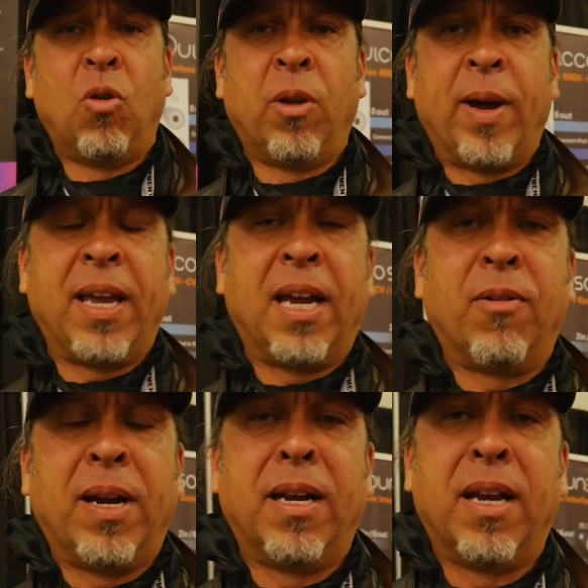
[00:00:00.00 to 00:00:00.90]
All the way
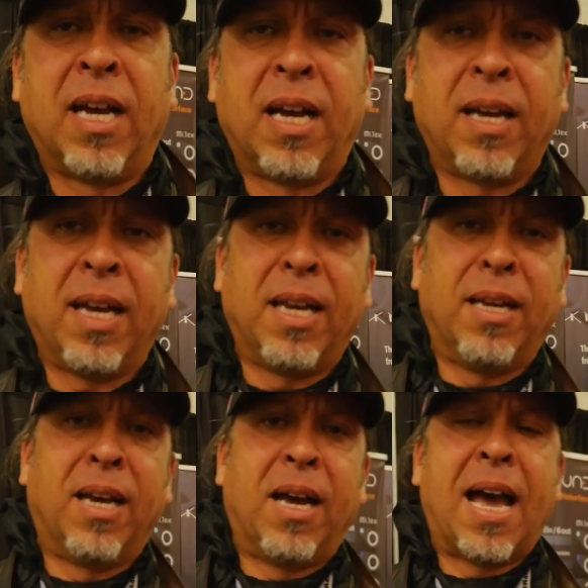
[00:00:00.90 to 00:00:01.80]
here in uh,
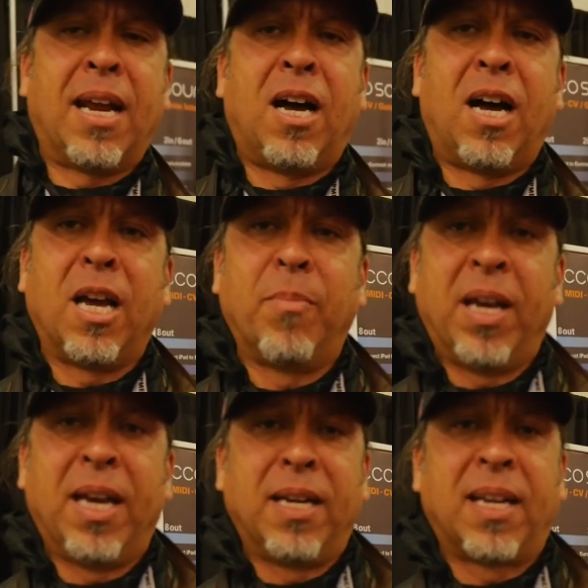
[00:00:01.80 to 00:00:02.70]
in uh, Anaheim,
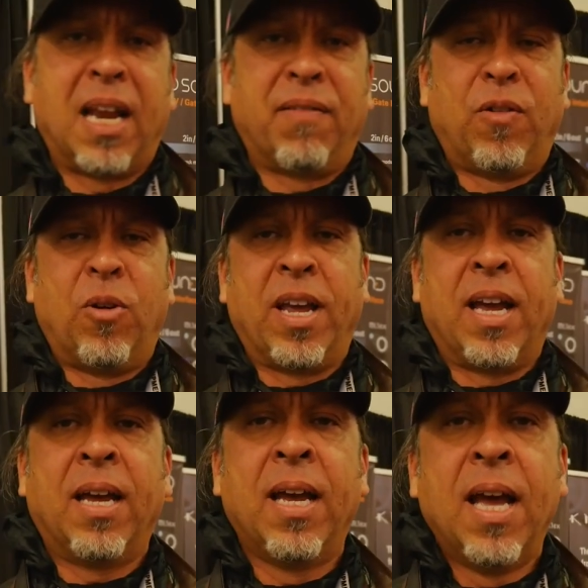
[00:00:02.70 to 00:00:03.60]
in California,